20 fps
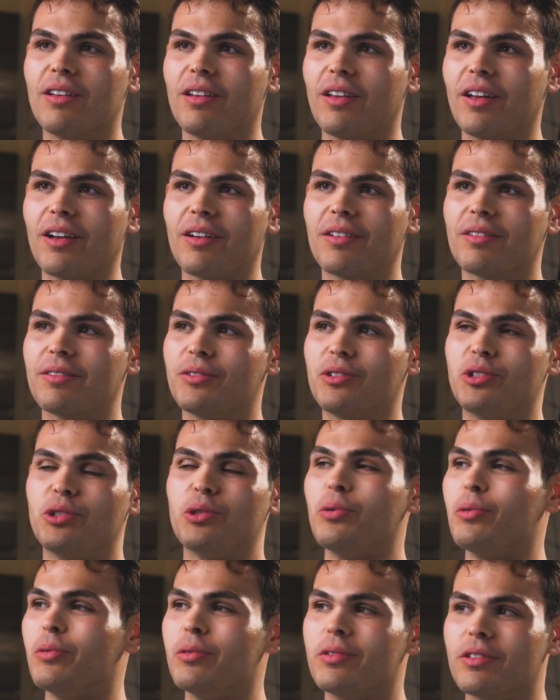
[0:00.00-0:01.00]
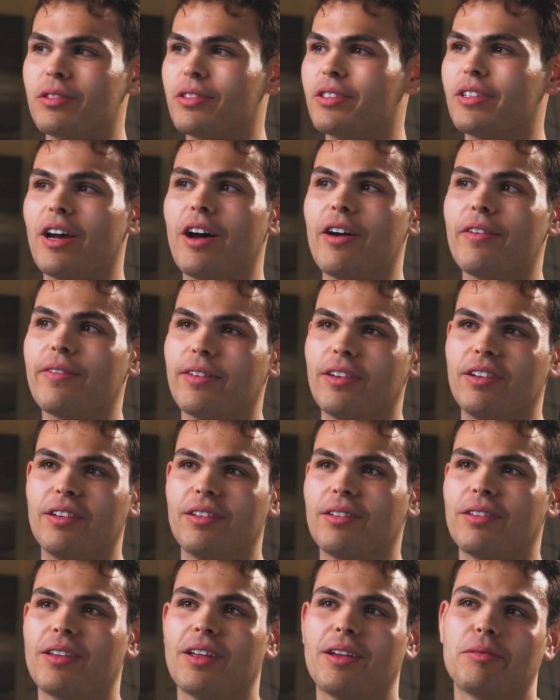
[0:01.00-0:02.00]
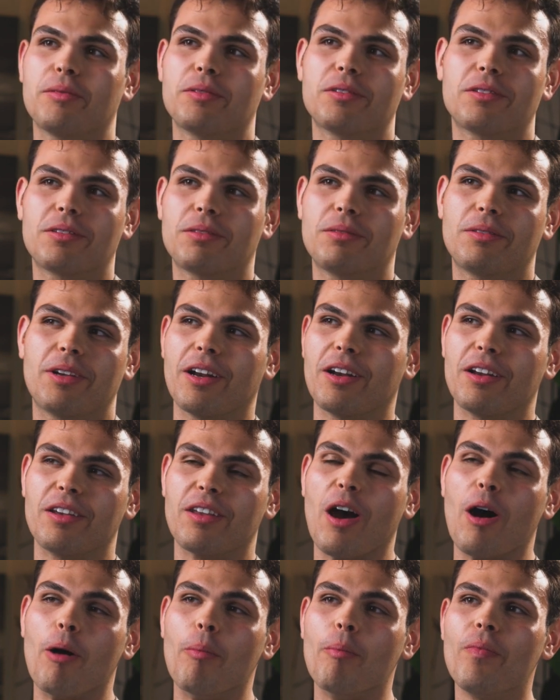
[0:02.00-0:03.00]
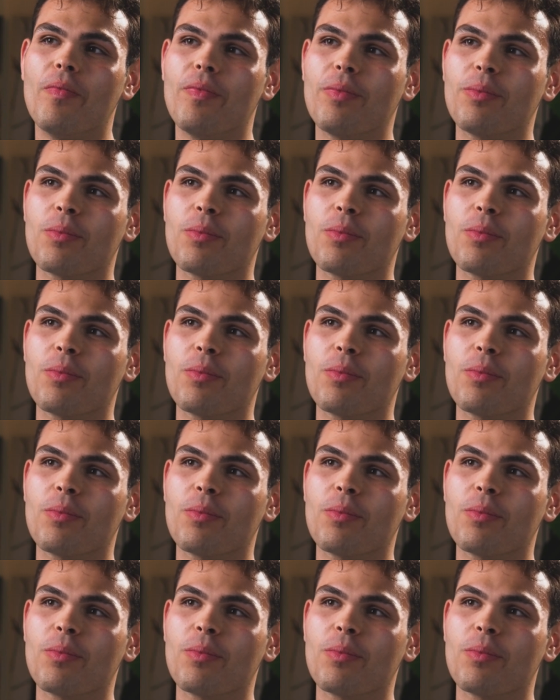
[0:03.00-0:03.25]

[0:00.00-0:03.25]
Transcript: like shoes and stuff, and I'm kind of dumb.